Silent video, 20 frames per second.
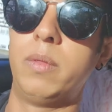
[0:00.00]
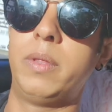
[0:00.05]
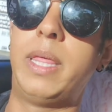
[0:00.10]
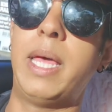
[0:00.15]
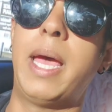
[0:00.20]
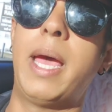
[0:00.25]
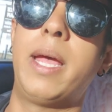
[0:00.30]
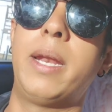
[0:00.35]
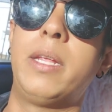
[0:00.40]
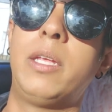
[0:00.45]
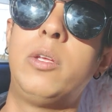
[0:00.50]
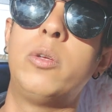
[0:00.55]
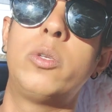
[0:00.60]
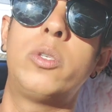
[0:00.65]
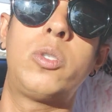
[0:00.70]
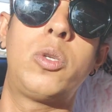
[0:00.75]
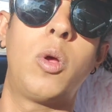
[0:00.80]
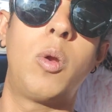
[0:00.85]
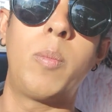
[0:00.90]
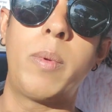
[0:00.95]
that you
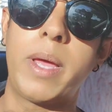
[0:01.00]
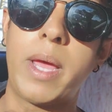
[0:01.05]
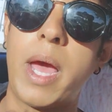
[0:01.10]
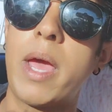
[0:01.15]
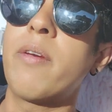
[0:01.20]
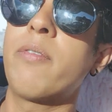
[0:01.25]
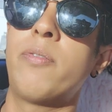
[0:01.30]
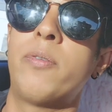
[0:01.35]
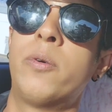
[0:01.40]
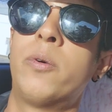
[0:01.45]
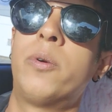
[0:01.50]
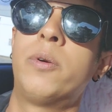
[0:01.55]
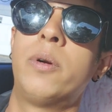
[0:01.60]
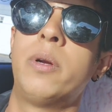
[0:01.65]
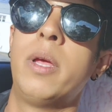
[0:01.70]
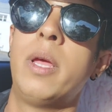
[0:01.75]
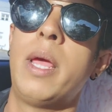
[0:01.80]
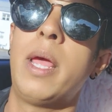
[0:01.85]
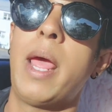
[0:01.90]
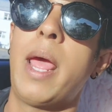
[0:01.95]
stole my
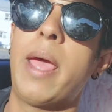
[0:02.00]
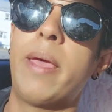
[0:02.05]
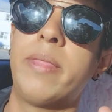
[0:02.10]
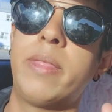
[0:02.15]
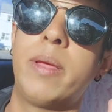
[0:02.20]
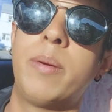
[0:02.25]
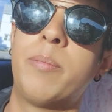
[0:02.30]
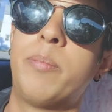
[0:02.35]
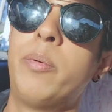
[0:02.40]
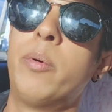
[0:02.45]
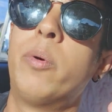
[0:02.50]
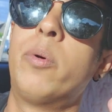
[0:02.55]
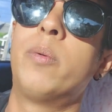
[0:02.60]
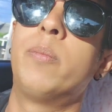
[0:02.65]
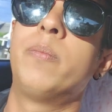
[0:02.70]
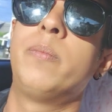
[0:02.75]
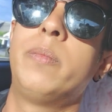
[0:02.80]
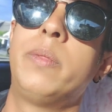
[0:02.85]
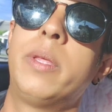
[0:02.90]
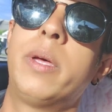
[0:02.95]
iPhone, and then
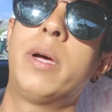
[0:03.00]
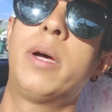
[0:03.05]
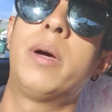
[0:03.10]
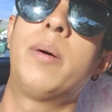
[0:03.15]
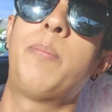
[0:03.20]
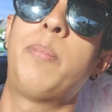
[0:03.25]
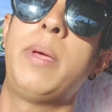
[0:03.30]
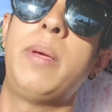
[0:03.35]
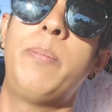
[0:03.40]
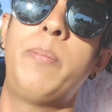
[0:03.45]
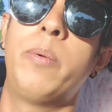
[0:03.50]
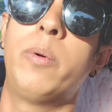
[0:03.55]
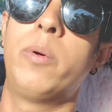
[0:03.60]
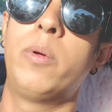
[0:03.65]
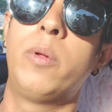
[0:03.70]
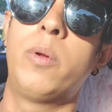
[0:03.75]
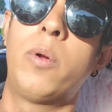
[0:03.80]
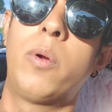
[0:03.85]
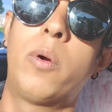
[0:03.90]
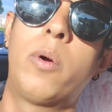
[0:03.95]
boom, the
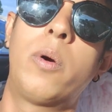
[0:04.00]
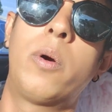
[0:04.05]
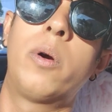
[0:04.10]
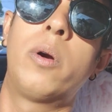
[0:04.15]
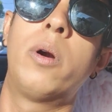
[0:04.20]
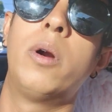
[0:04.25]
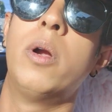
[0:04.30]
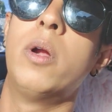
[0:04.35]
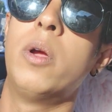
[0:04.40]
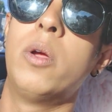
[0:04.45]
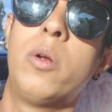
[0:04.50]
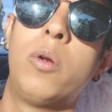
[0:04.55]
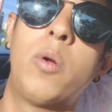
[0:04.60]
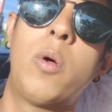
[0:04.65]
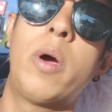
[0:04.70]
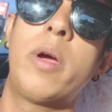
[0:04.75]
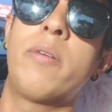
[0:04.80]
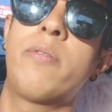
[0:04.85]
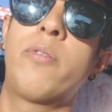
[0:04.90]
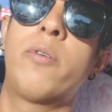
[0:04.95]
people or
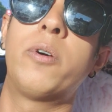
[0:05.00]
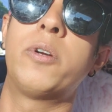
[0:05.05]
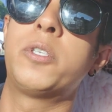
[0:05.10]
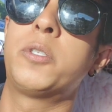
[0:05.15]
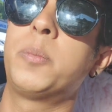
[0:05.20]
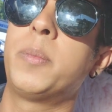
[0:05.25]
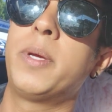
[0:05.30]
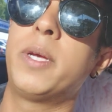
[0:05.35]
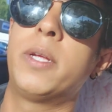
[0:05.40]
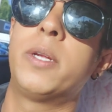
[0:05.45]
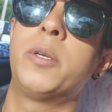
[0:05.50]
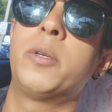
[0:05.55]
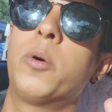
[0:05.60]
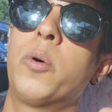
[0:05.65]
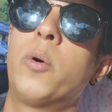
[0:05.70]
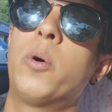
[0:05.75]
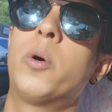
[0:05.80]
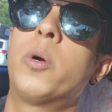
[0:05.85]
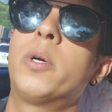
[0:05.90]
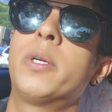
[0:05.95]
law enforcement
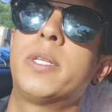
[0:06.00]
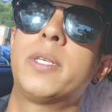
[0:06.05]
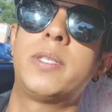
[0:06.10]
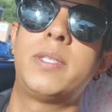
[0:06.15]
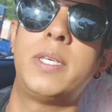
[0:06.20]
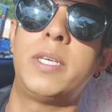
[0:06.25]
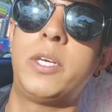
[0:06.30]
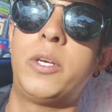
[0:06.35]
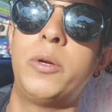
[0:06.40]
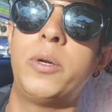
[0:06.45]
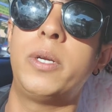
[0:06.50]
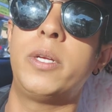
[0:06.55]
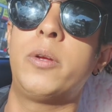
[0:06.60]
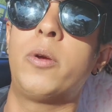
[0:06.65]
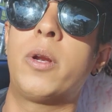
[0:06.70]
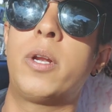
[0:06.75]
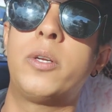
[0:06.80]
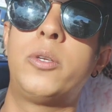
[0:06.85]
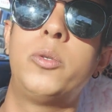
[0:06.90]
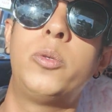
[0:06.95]
or the security
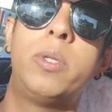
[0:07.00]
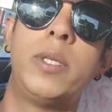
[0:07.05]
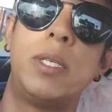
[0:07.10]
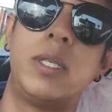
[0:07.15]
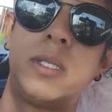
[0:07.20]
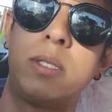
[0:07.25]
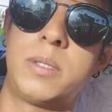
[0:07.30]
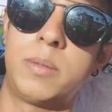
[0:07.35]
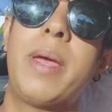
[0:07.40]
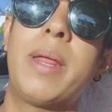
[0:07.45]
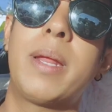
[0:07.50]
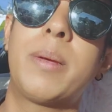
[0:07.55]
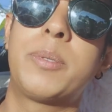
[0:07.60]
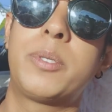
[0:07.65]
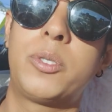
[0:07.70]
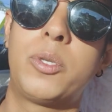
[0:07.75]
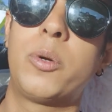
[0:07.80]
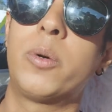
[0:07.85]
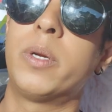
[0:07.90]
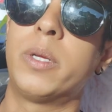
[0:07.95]
gonna do this made up
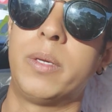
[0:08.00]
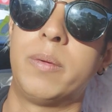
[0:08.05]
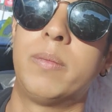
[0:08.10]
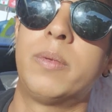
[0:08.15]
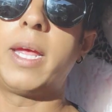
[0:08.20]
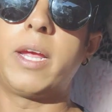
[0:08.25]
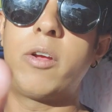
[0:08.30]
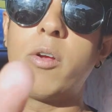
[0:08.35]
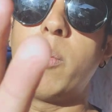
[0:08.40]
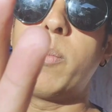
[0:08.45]
story. It